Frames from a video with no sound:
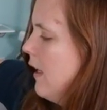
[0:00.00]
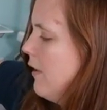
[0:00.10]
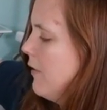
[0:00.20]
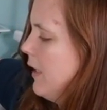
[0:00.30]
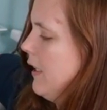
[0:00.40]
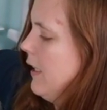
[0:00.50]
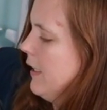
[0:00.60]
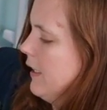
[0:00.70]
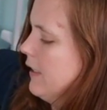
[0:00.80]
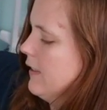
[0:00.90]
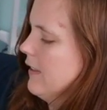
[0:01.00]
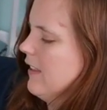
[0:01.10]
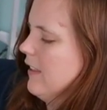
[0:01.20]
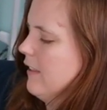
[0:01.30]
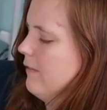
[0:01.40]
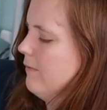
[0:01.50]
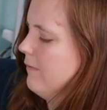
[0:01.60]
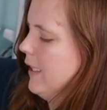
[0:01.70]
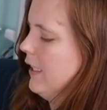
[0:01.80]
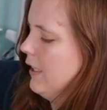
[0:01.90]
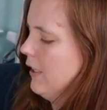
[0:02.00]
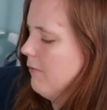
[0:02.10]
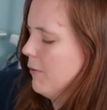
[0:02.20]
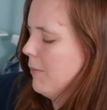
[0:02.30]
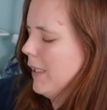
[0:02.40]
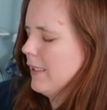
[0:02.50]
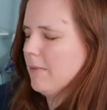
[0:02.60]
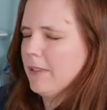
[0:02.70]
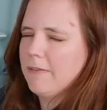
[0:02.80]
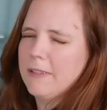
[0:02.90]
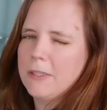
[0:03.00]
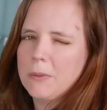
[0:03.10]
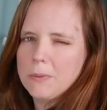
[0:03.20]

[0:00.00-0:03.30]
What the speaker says: I really like it because it's like, it reminds me of like